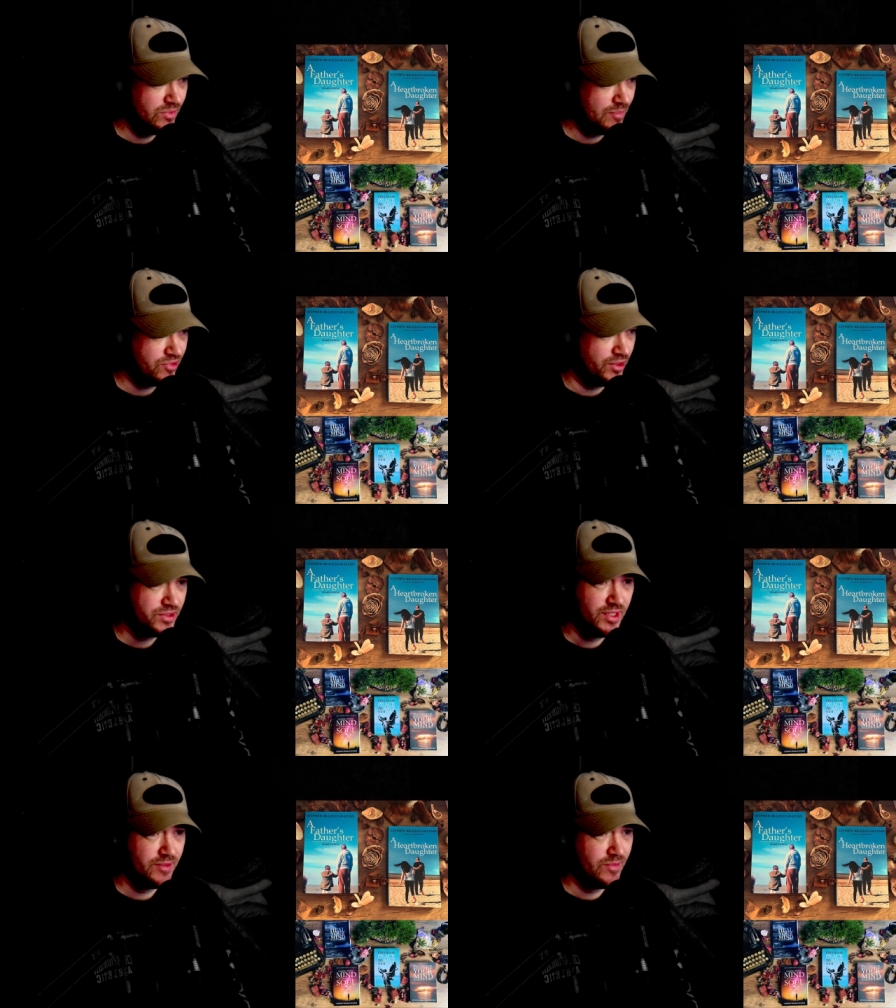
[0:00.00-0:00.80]
My
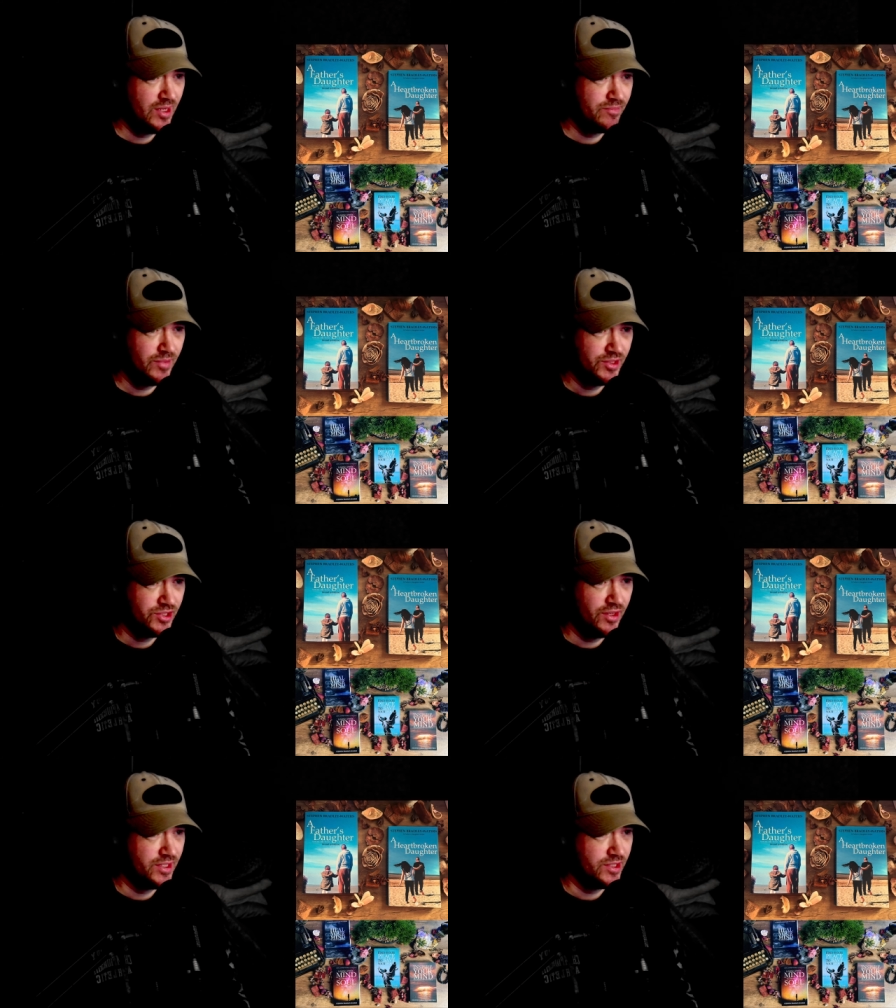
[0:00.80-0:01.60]
process, my, my
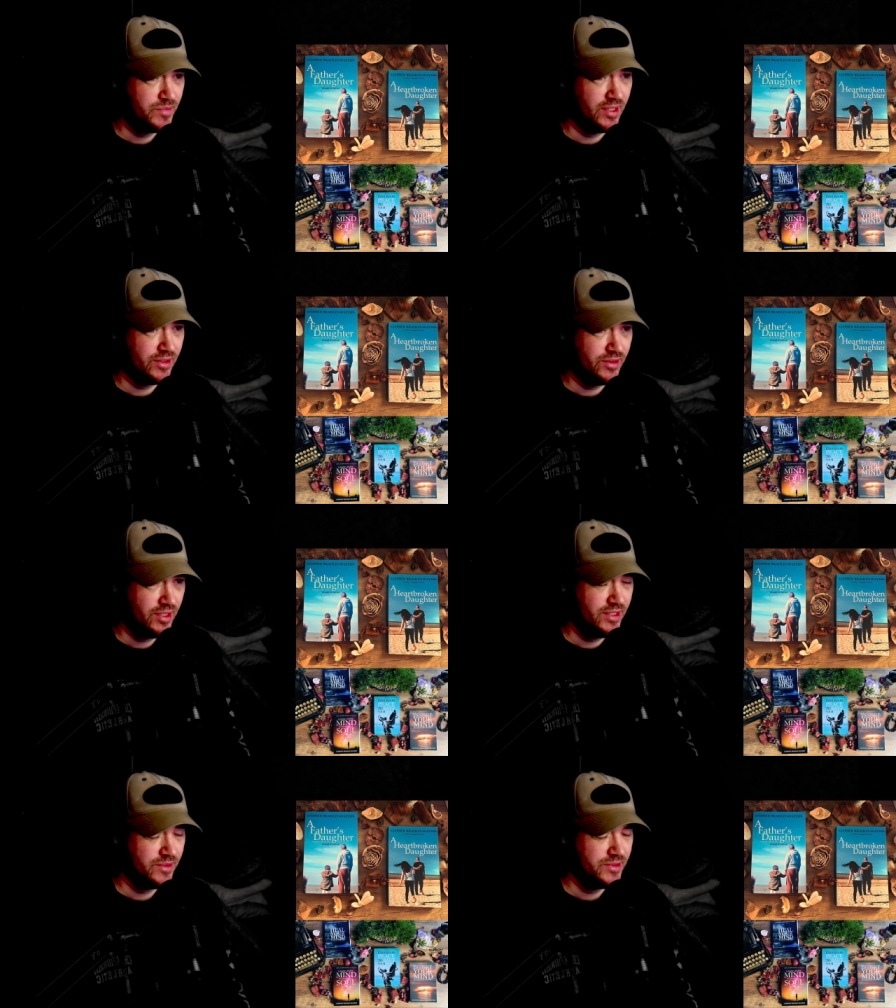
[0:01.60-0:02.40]
journey has been
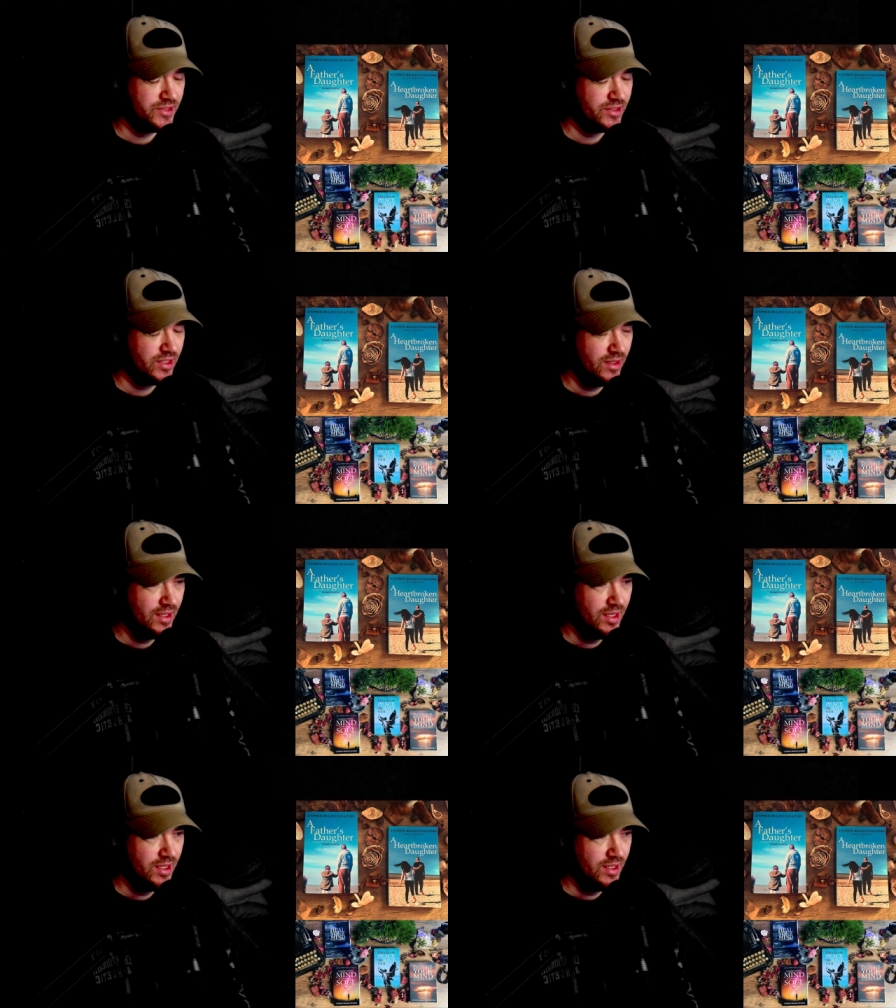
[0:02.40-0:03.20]
continuous.
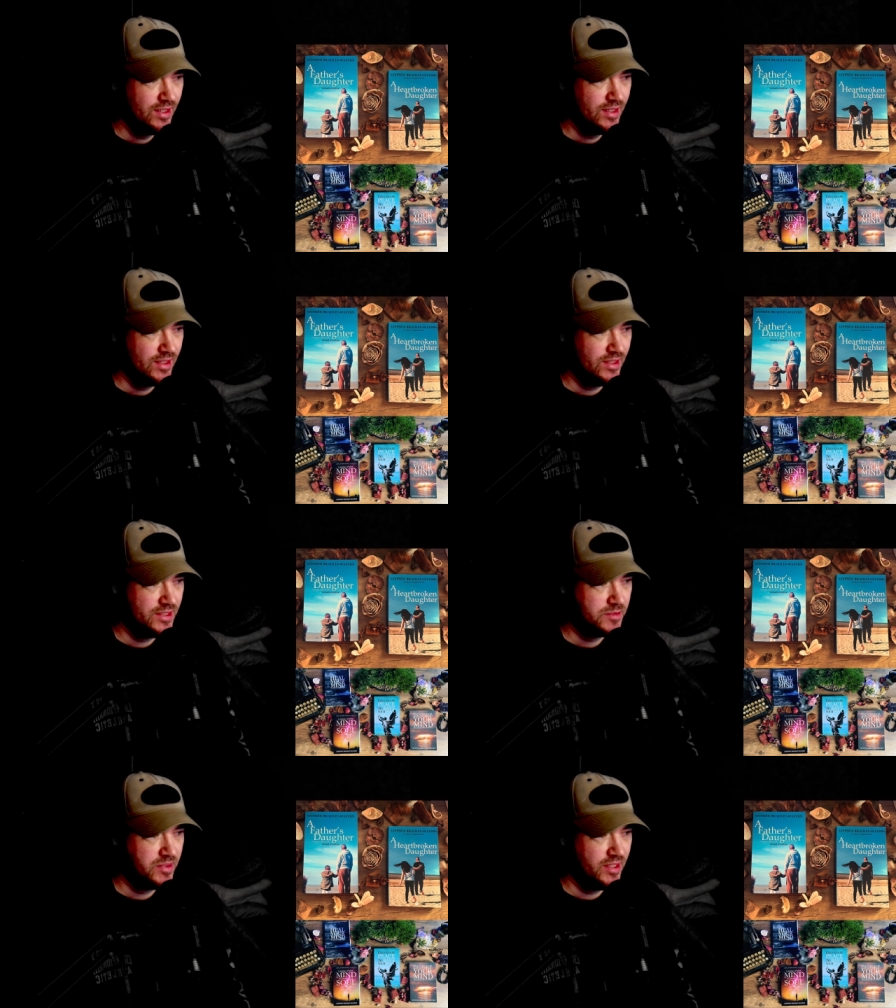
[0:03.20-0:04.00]

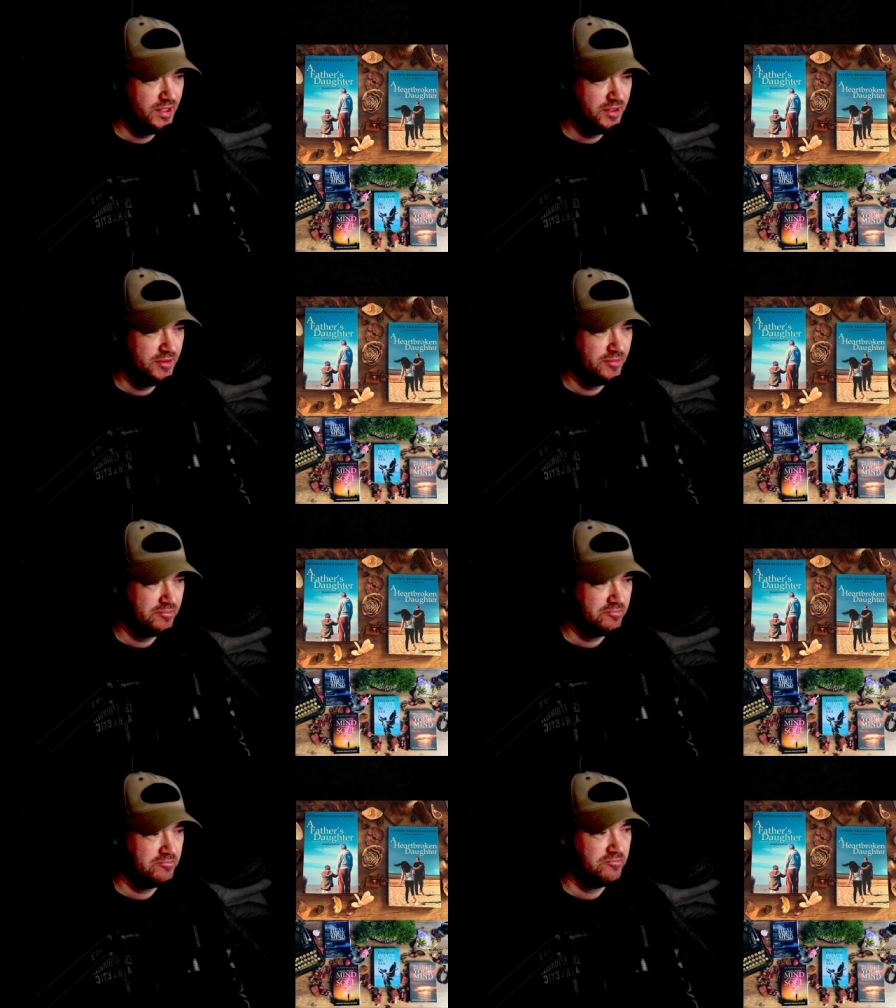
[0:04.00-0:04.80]
It's been
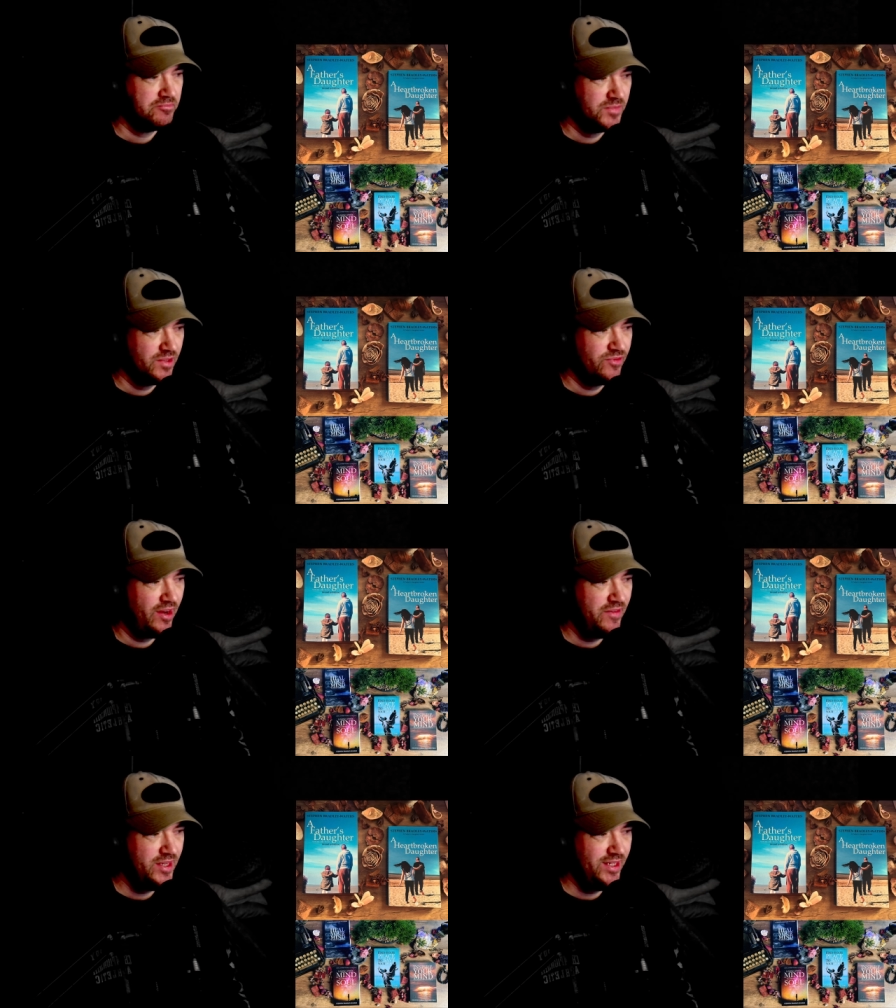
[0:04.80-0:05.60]
a
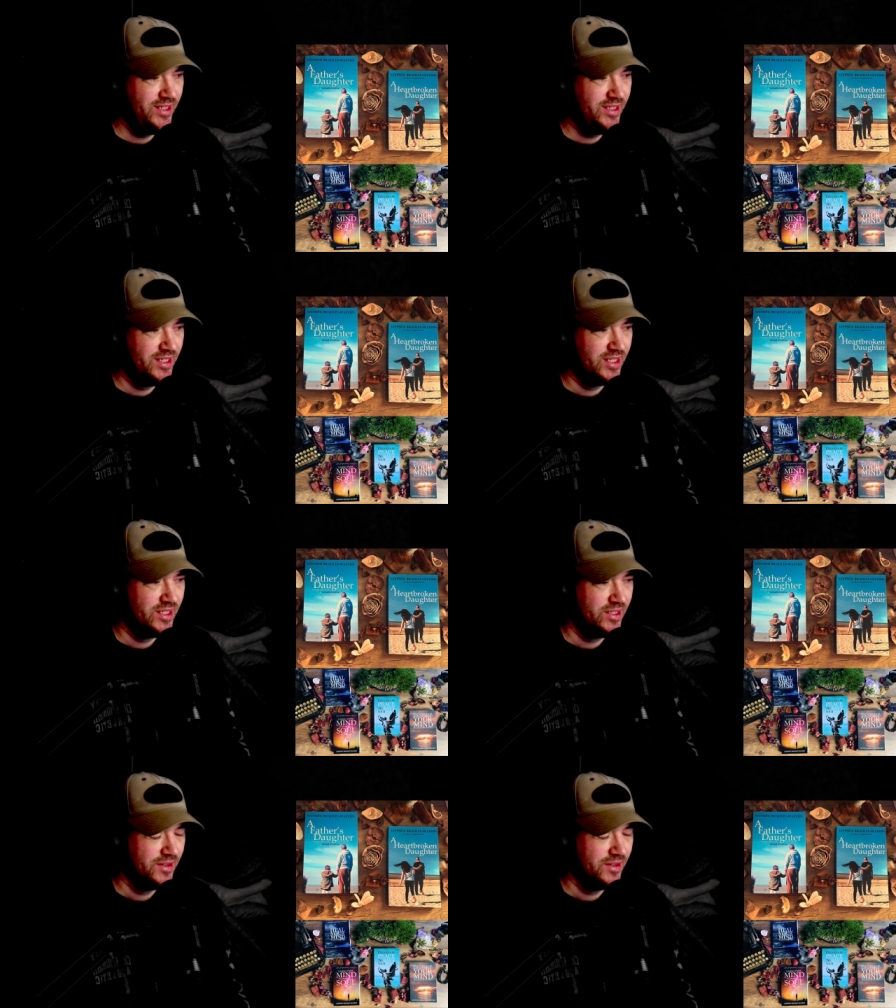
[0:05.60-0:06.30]
very